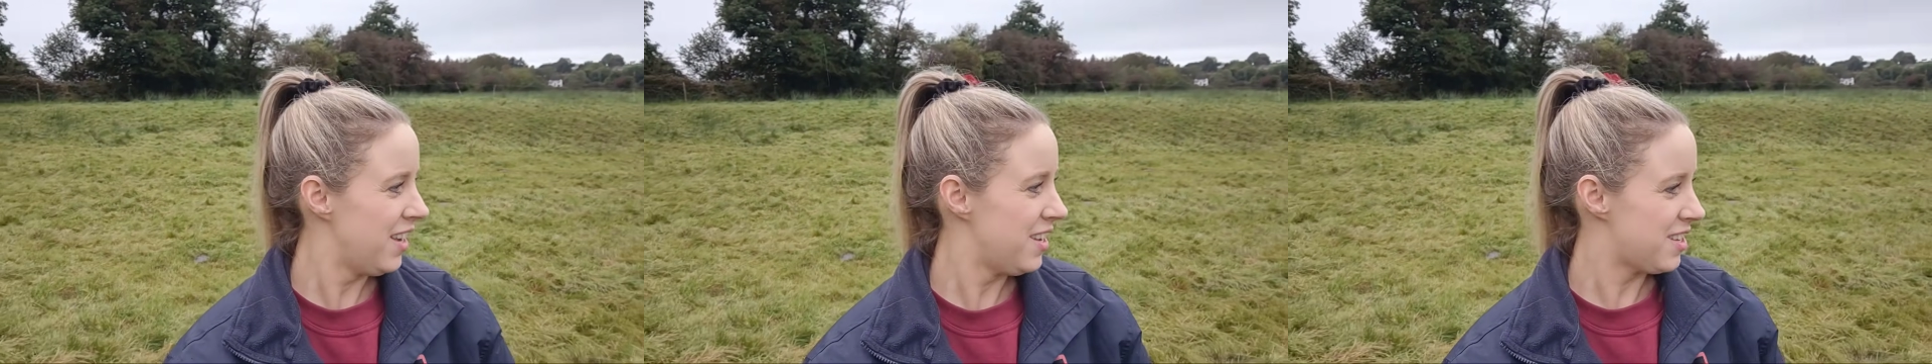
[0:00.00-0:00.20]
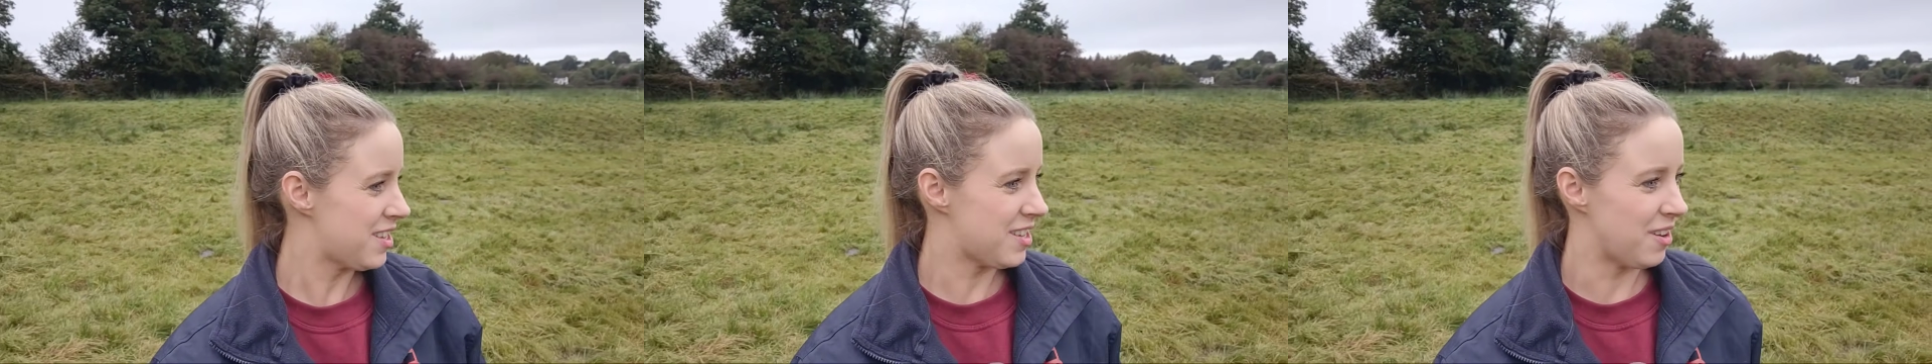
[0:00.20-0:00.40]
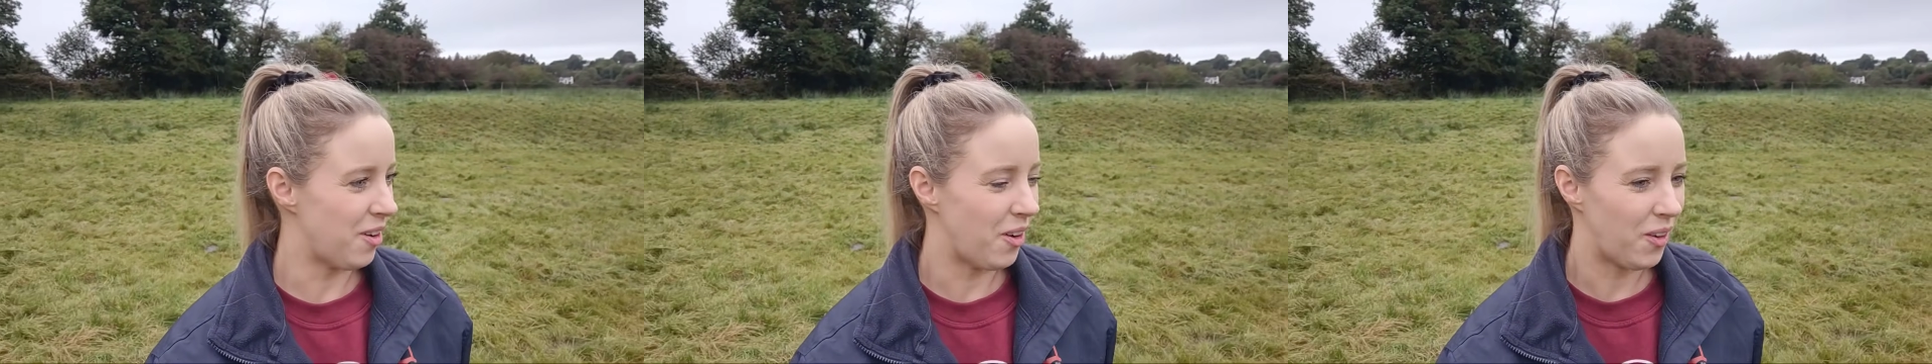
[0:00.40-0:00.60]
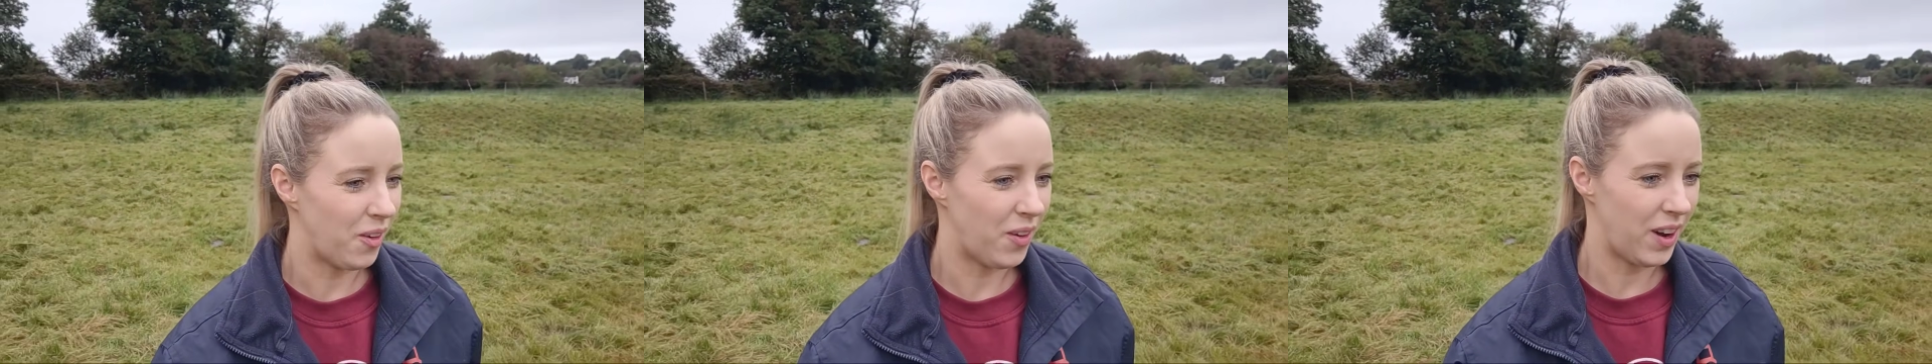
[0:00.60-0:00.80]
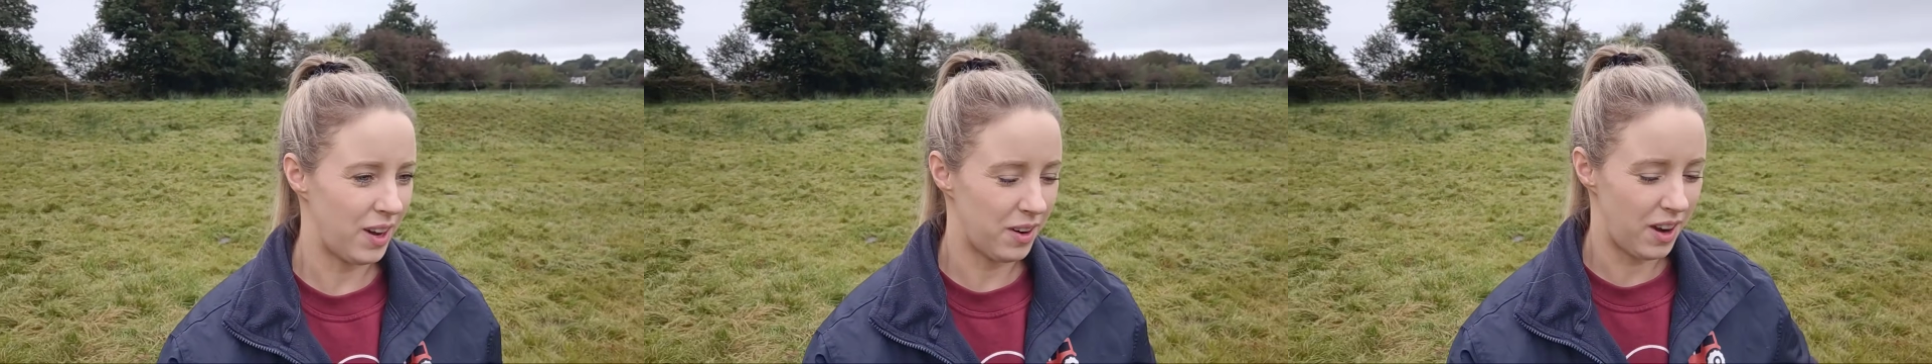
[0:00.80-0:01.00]

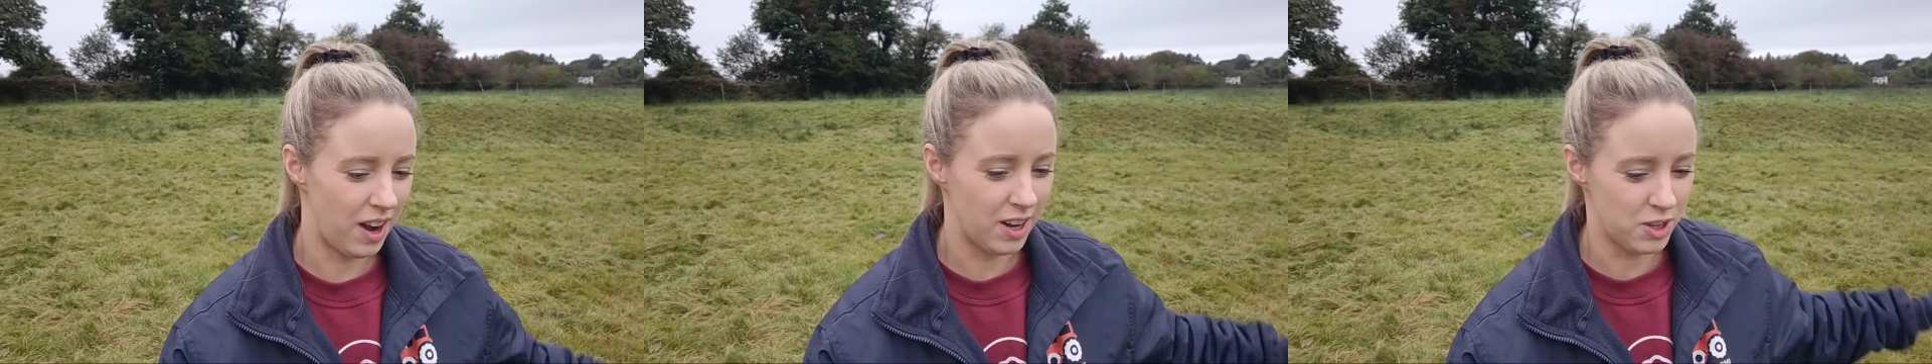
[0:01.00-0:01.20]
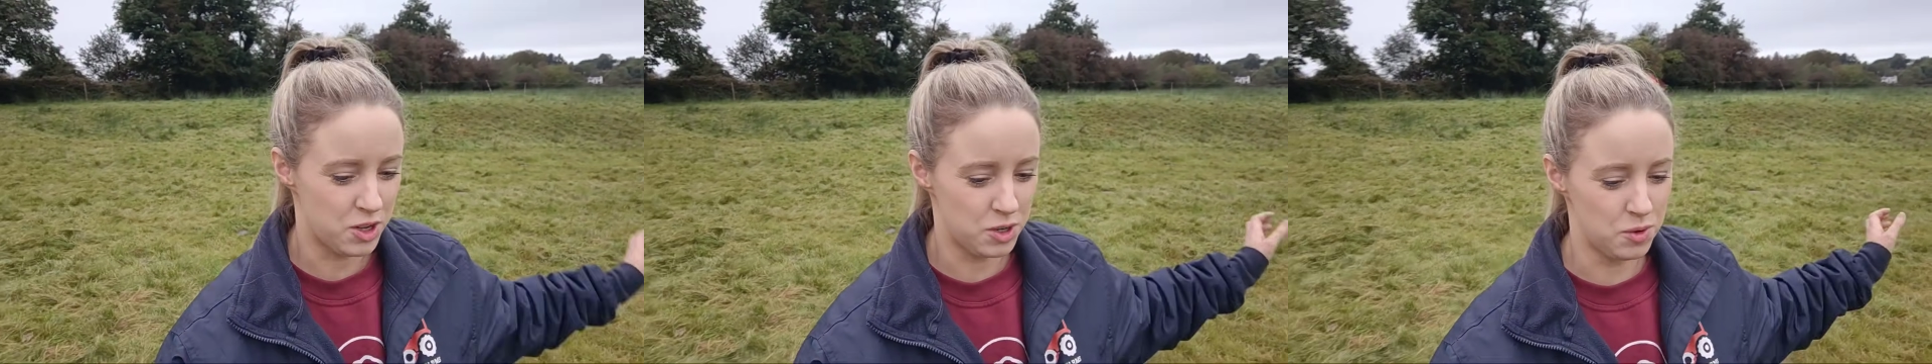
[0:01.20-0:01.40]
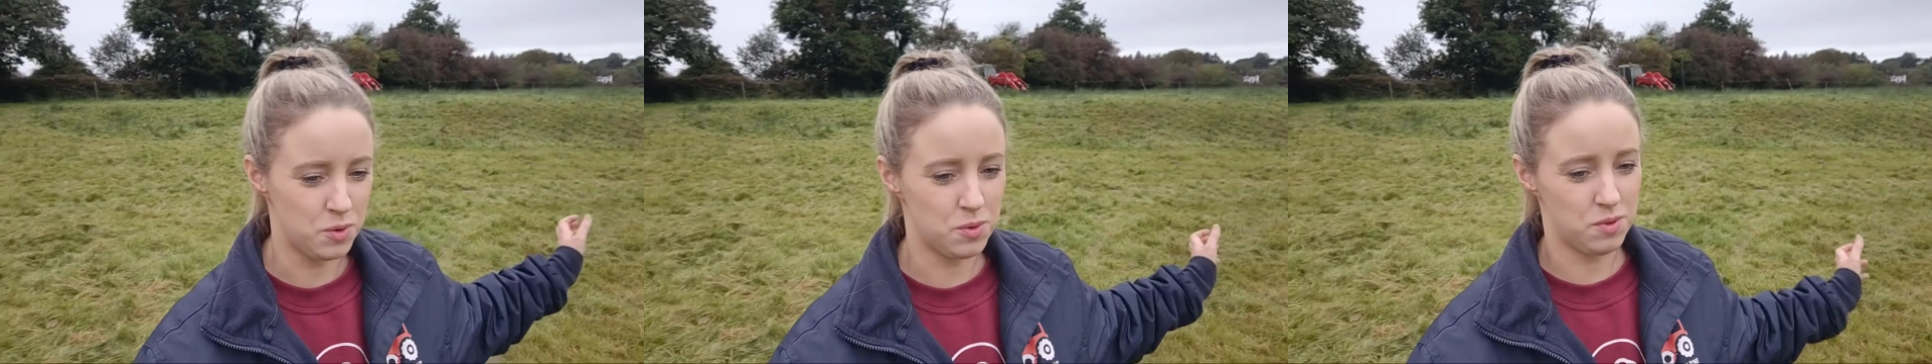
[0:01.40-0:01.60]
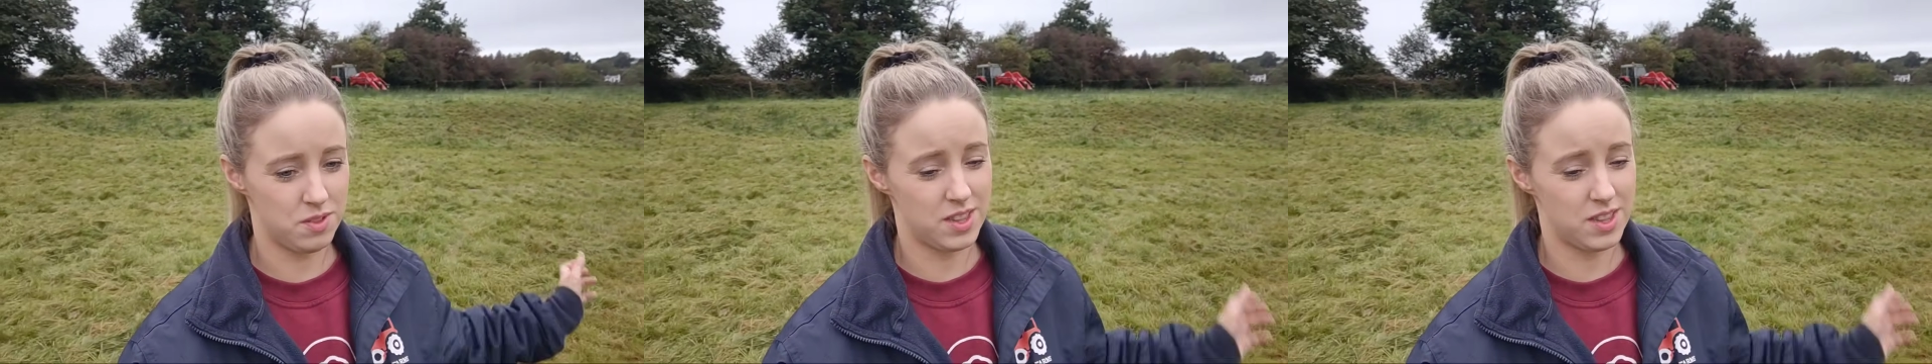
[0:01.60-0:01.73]
So I'll do